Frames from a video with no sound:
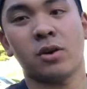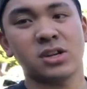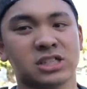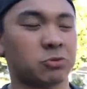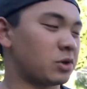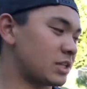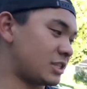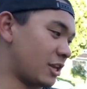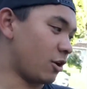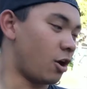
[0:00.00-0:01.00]
rust, and we can
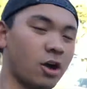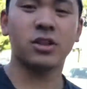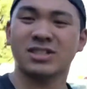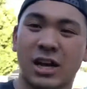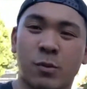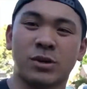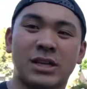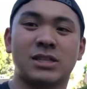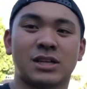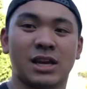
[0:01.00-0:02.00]
take all the time we
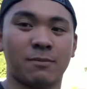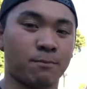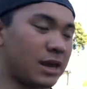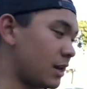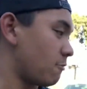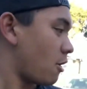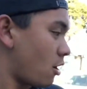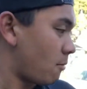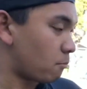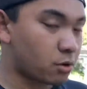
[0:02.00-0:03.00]
need to get it painted
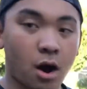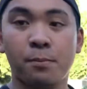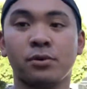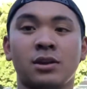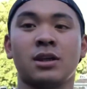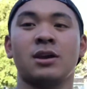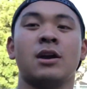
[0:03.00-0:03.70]
properly